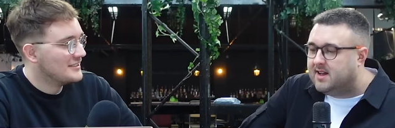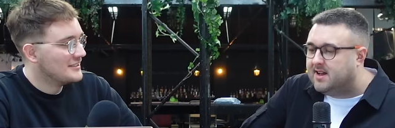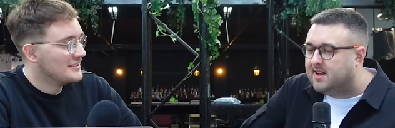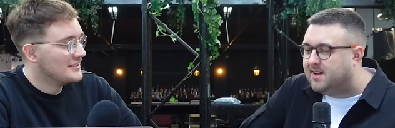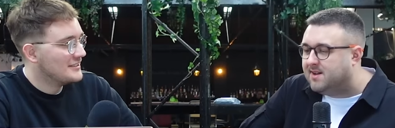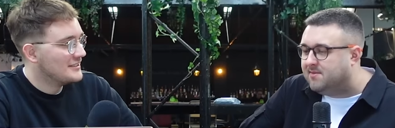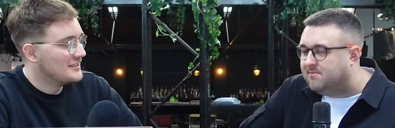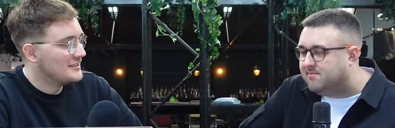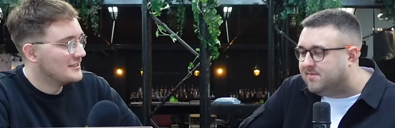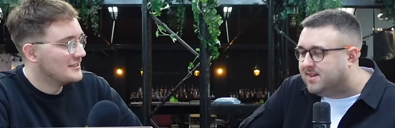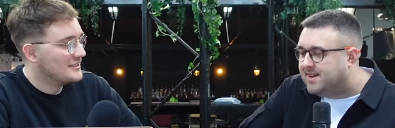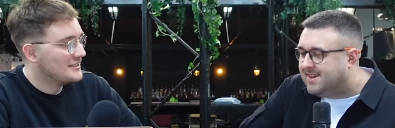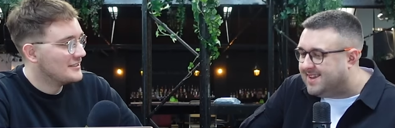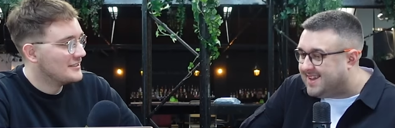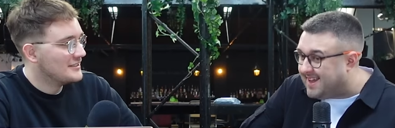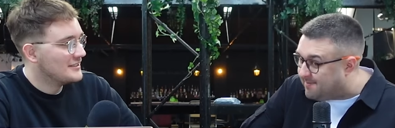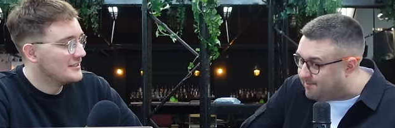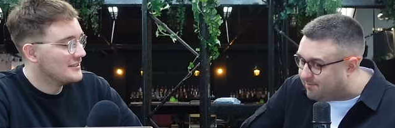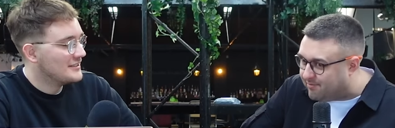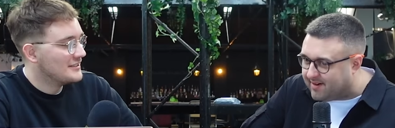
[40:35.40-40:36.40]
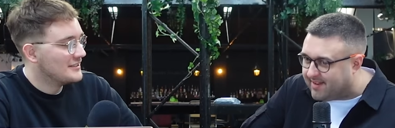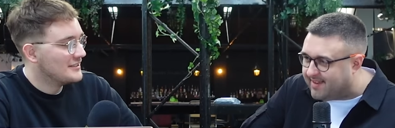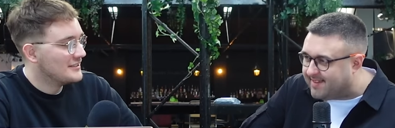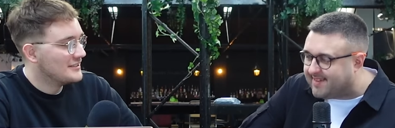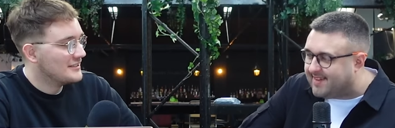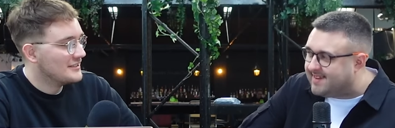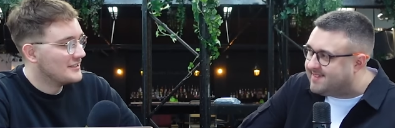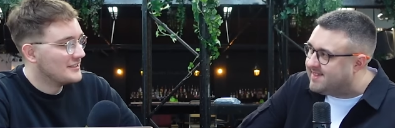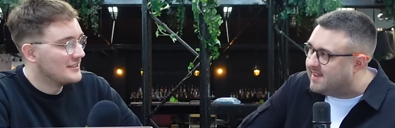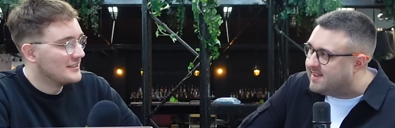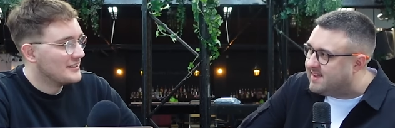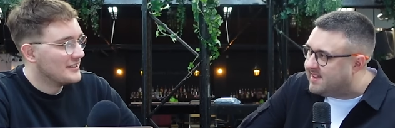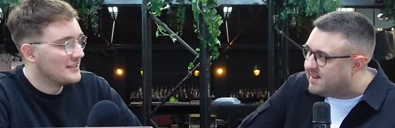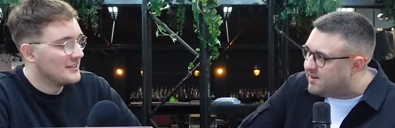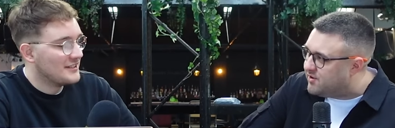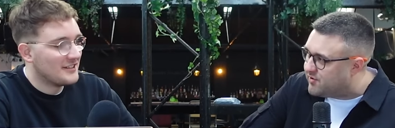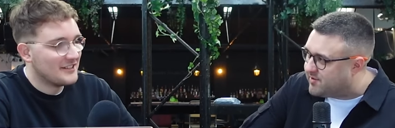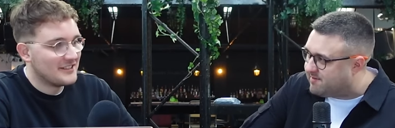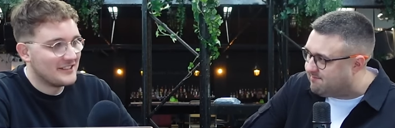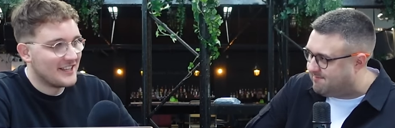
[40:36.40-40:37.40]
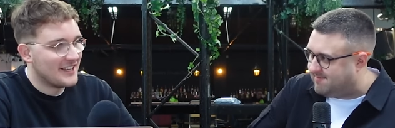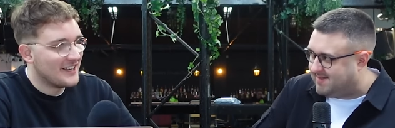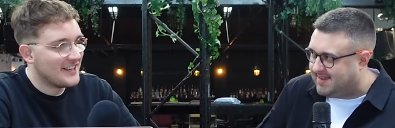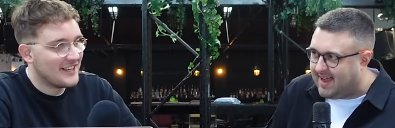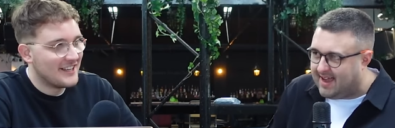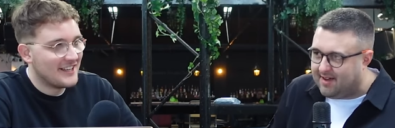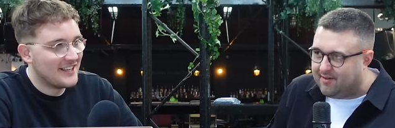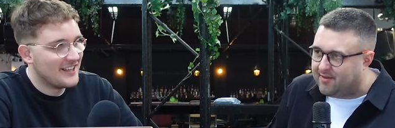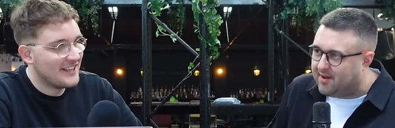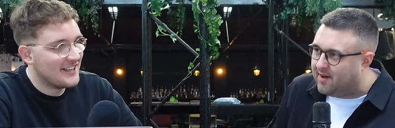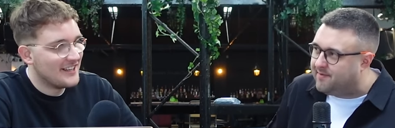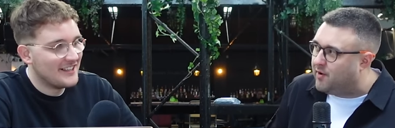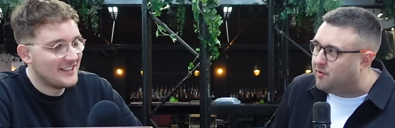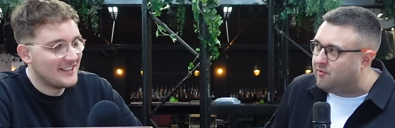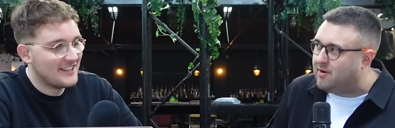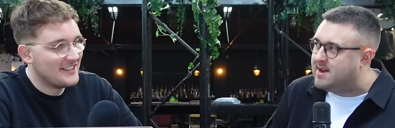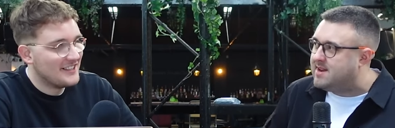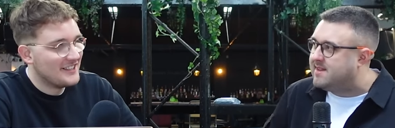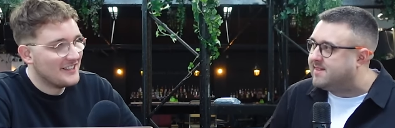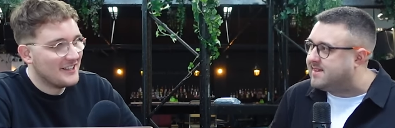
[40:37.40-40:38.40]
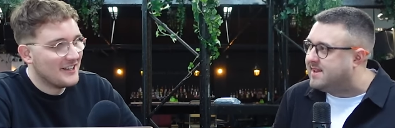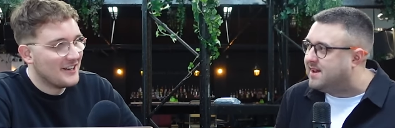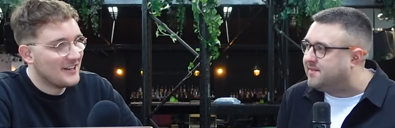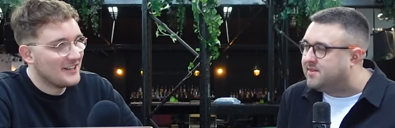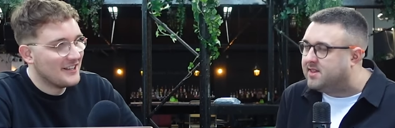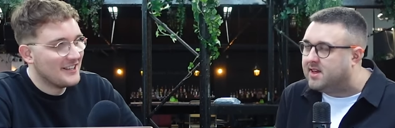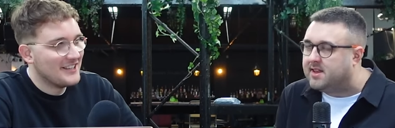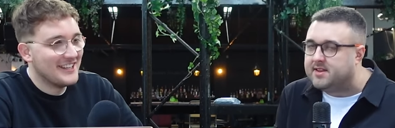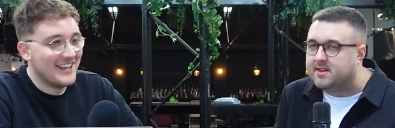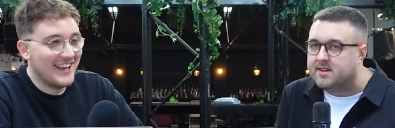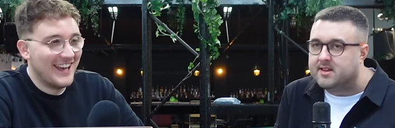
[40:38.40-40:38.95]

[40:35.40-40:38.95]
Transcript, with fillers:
Speaker 1: Um, he had a brilliant season that year. He just tailed off horrendously after that.